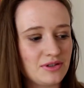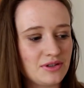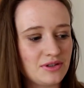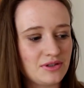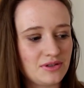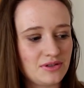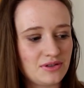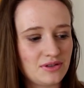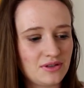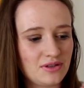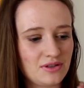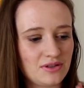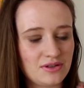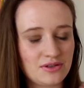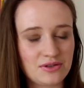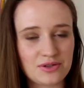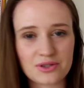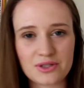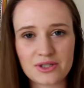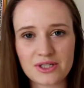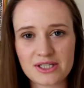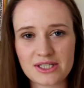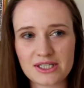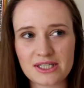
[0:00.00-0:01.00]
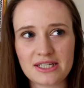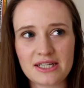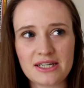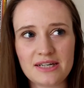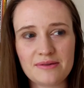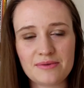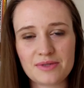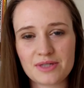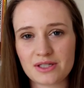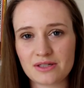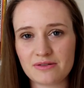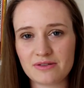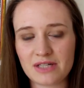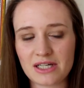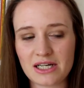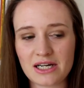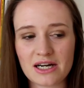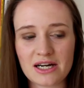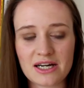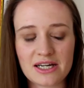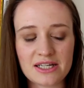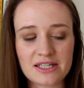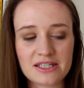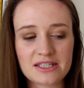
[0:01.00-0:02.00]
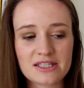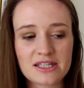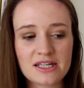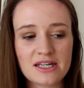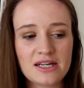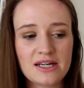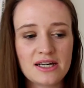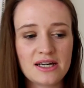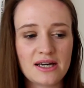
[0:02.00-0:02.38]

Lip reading: the drawings in here, which I really liked.